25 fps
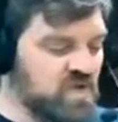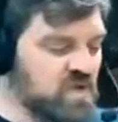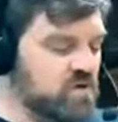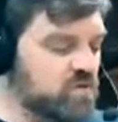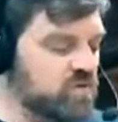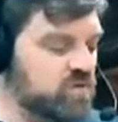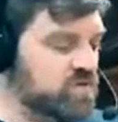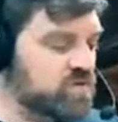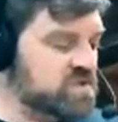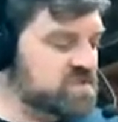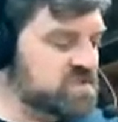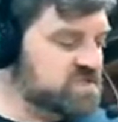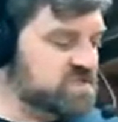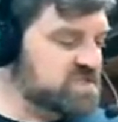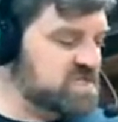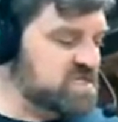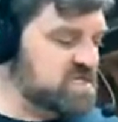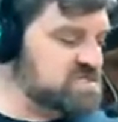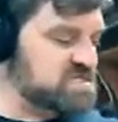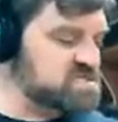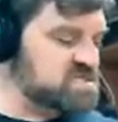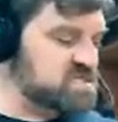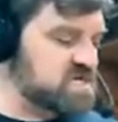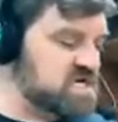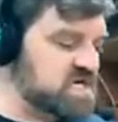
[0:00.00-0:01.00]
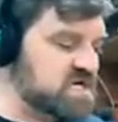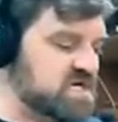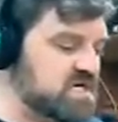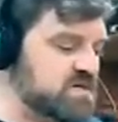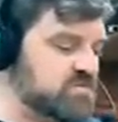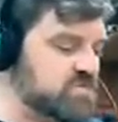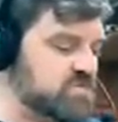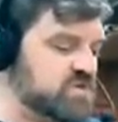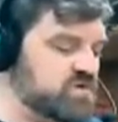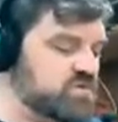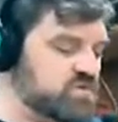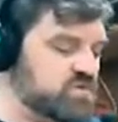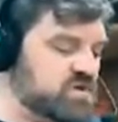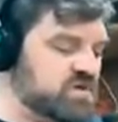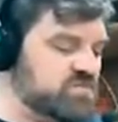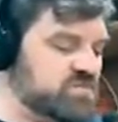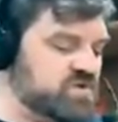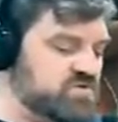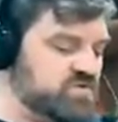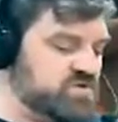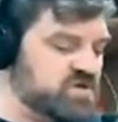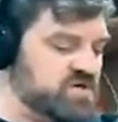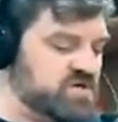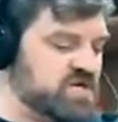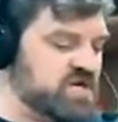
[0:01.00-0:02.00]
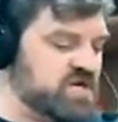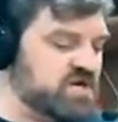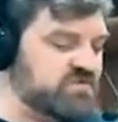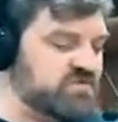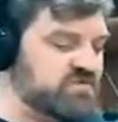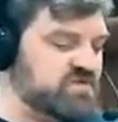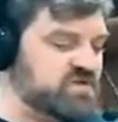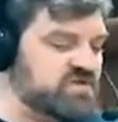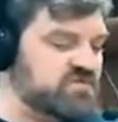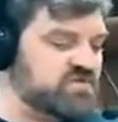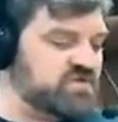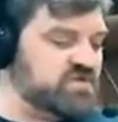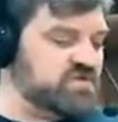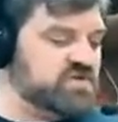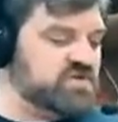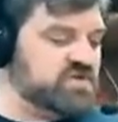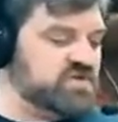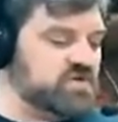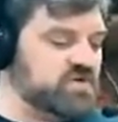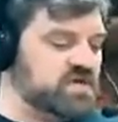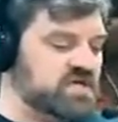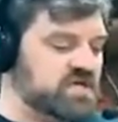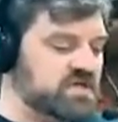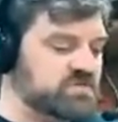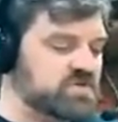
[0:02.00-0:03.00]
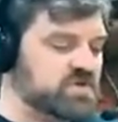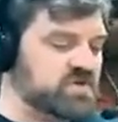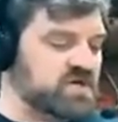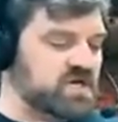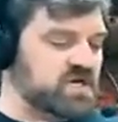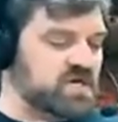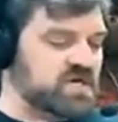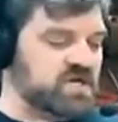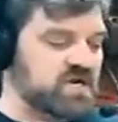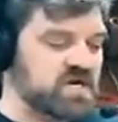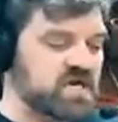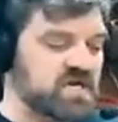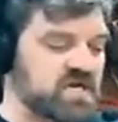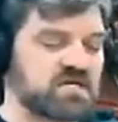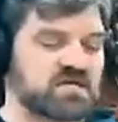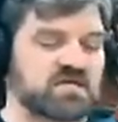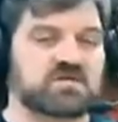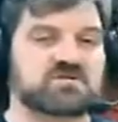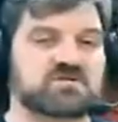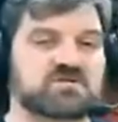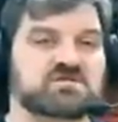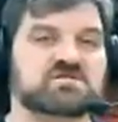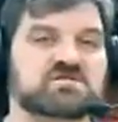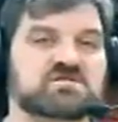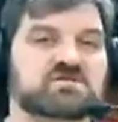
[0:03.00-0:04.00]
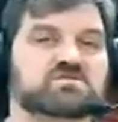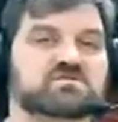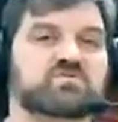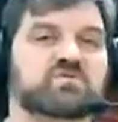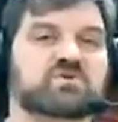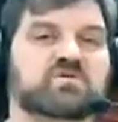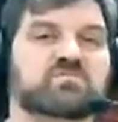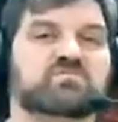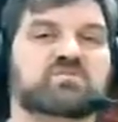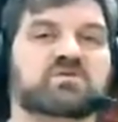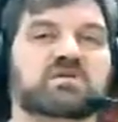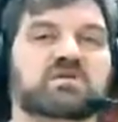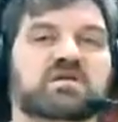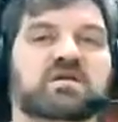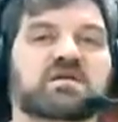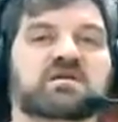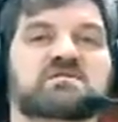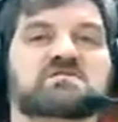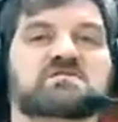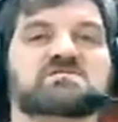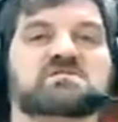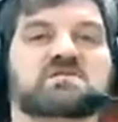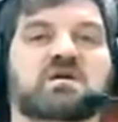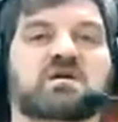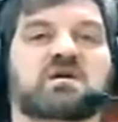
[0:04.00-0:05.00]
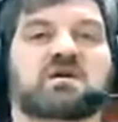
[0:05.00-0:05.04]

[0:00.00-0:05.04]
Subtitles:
One of the things you want to be real careful if you do end up trying your hand at using these wooden planes.